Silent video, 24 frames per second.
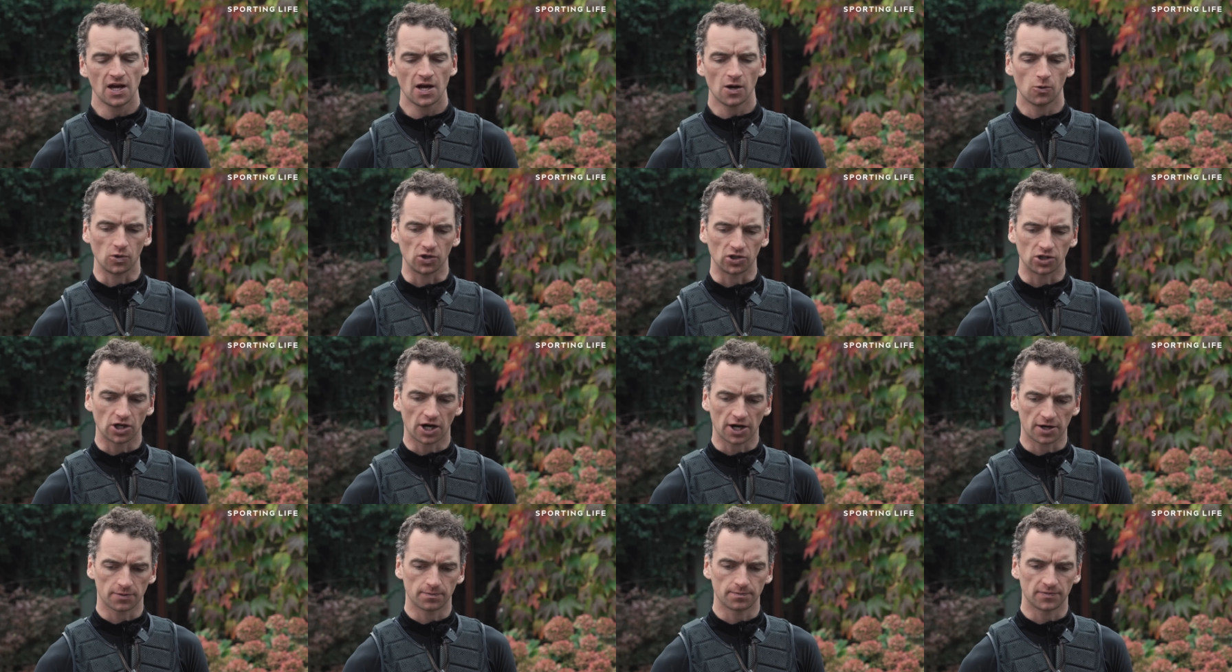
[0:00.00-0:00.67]
We
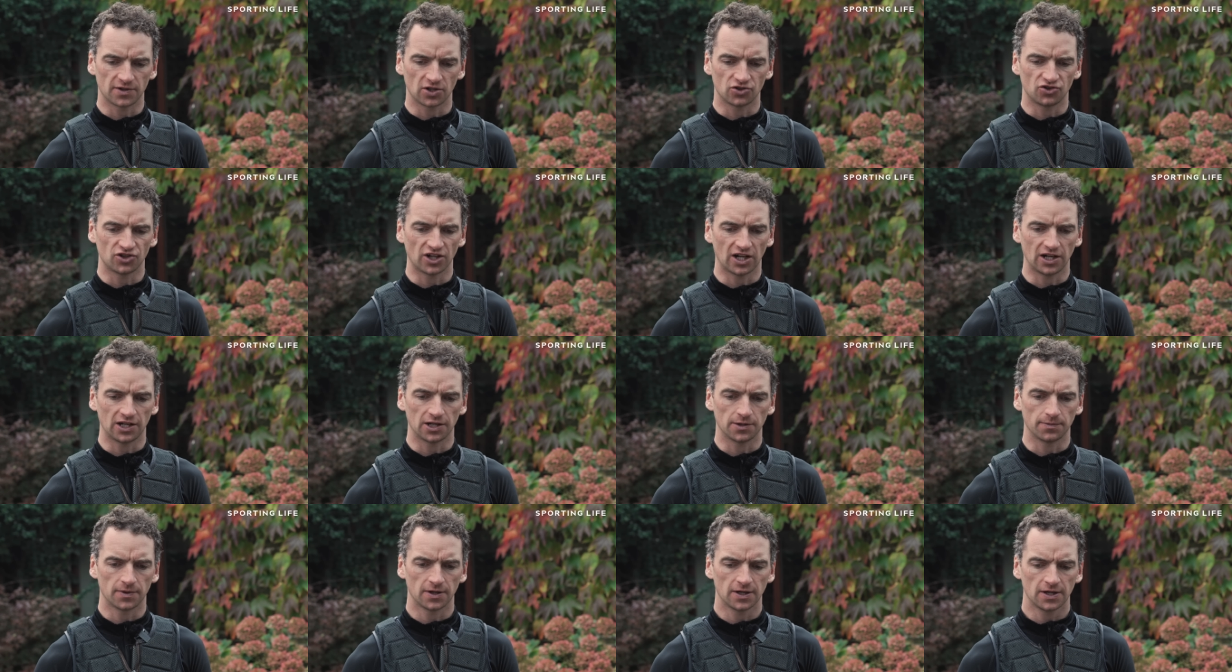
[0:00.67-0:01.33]
got him to
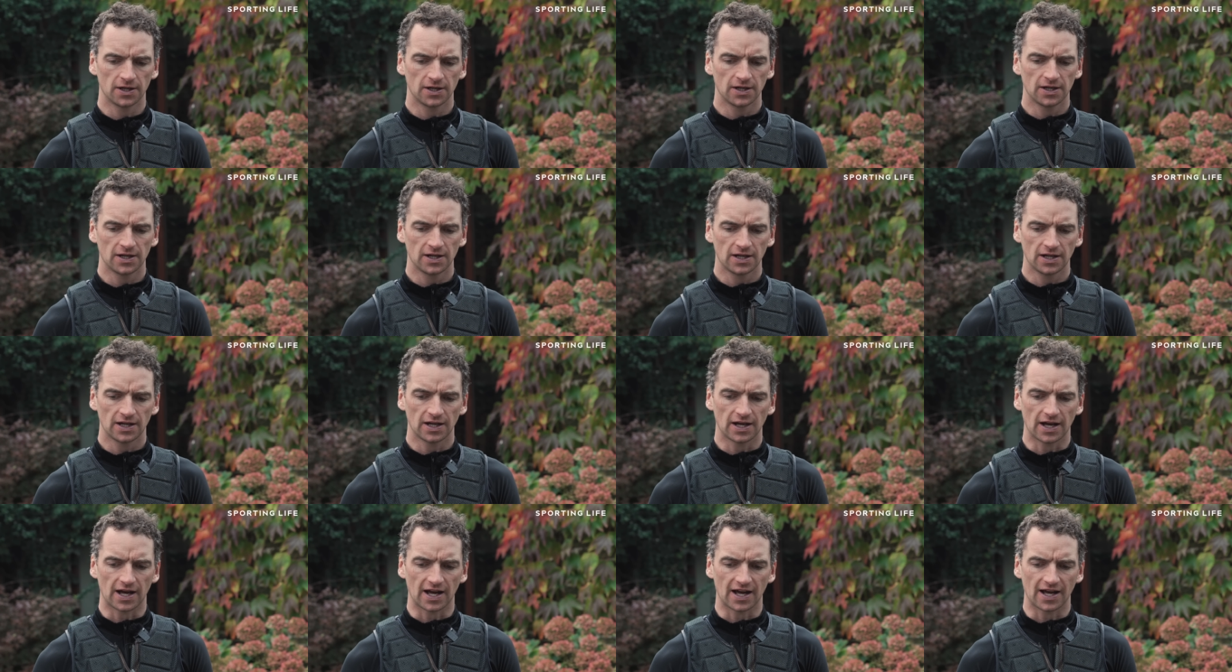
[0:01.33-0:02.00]
Cheltenham.
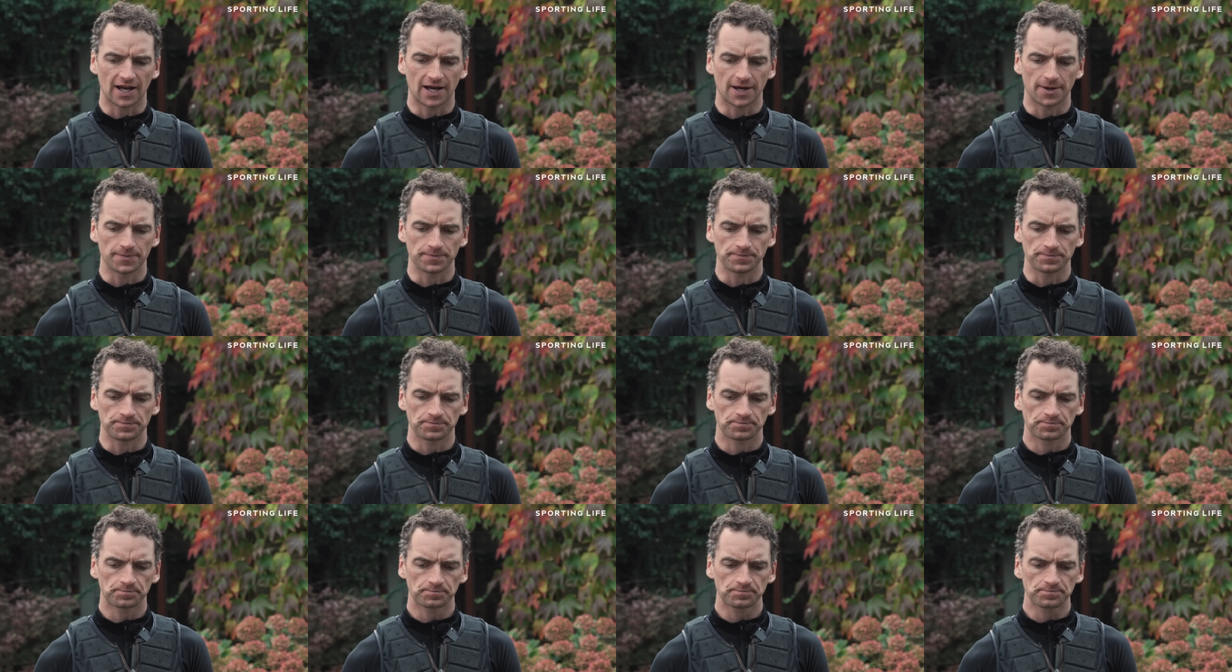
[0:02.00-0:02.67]

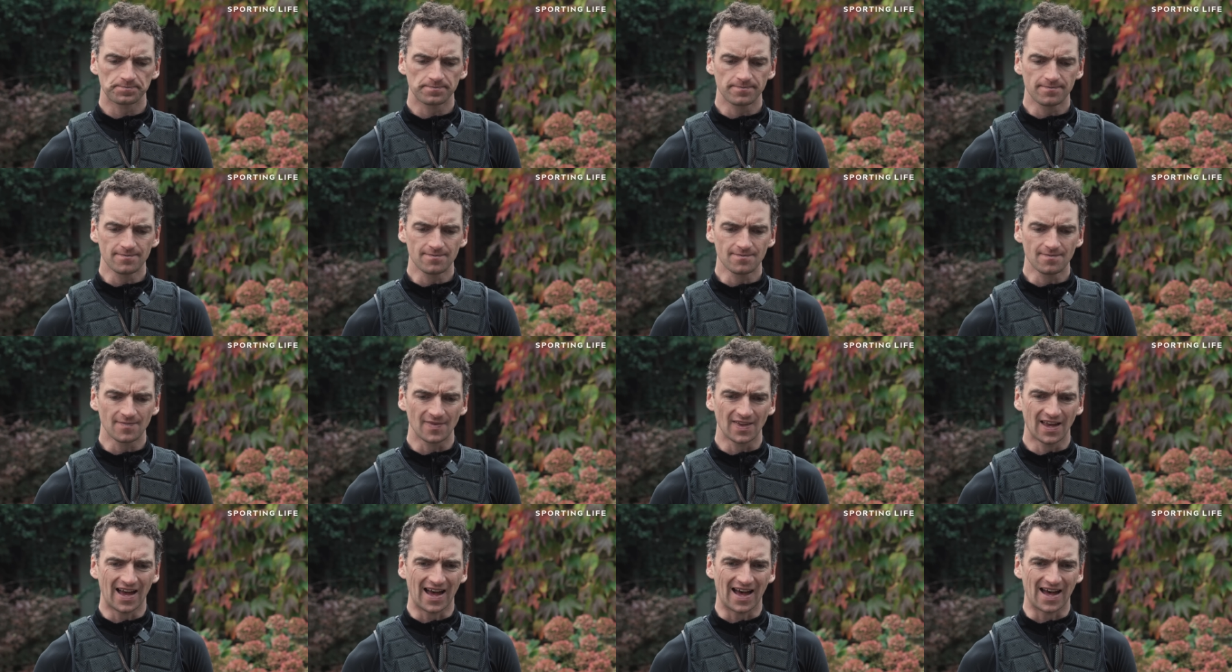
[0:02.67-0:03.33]
But
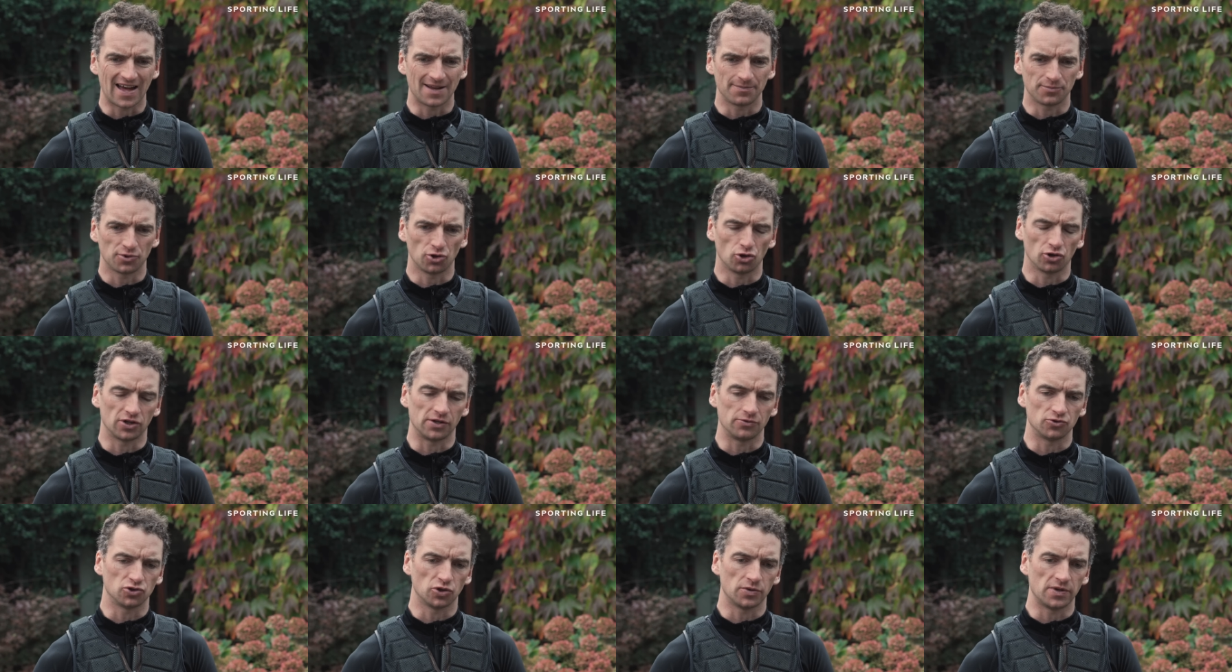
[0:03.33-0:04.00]

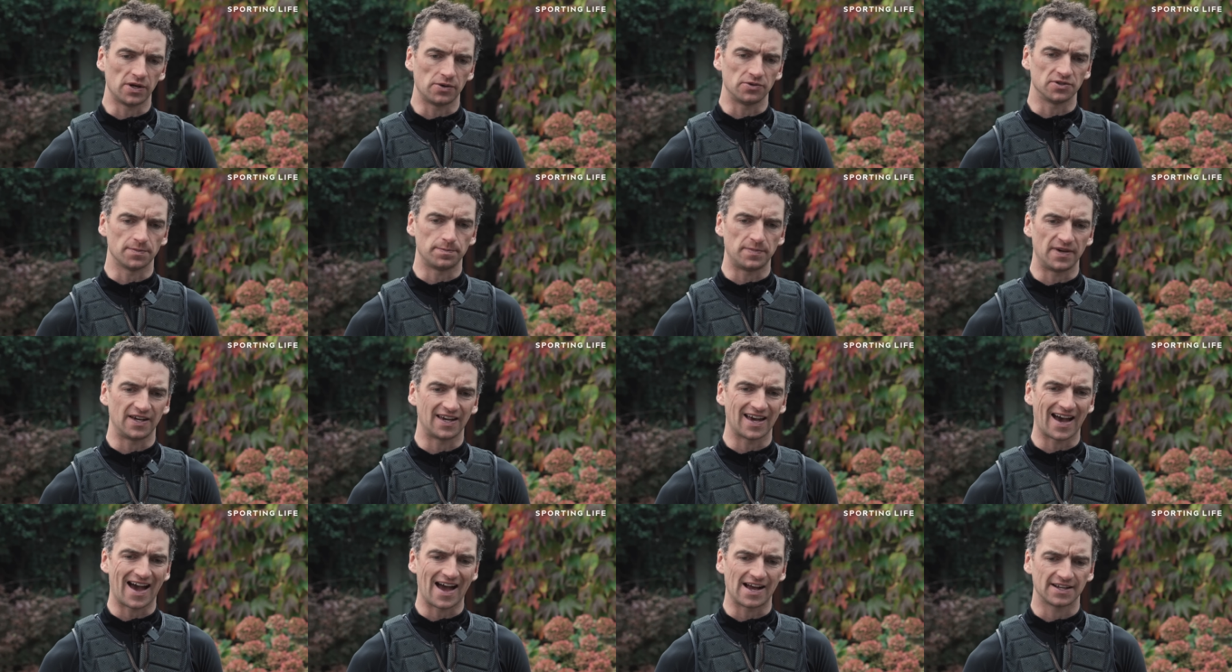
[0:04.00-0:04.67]
look, it was a
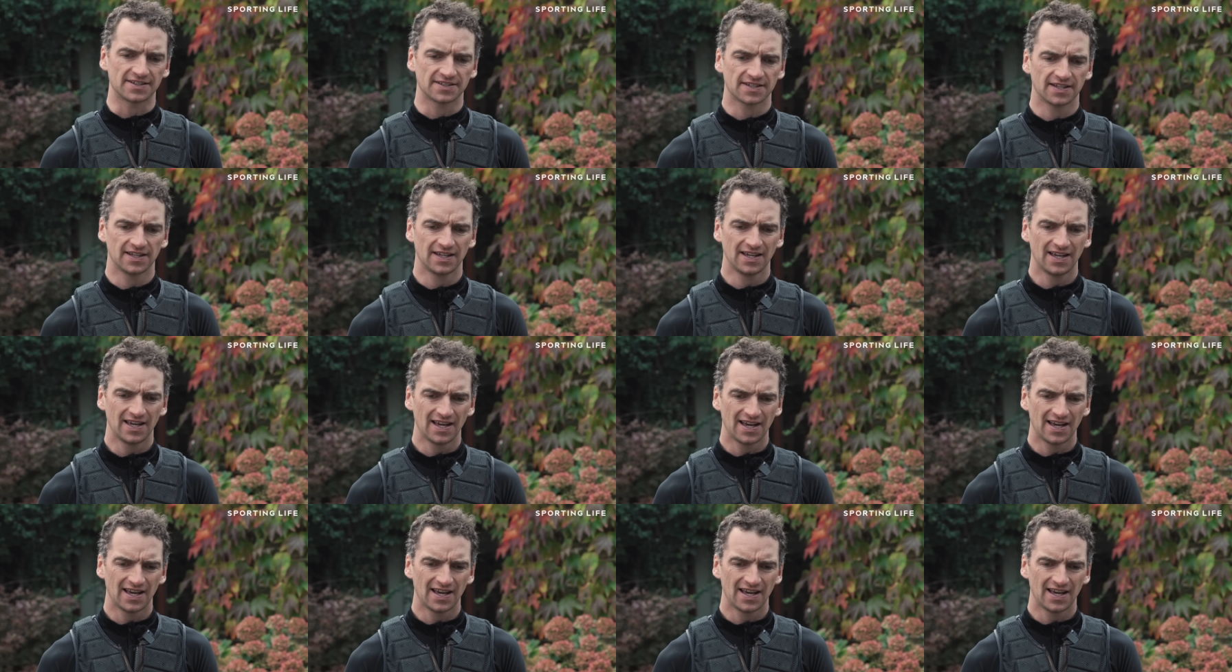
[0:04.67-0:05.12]
big ask.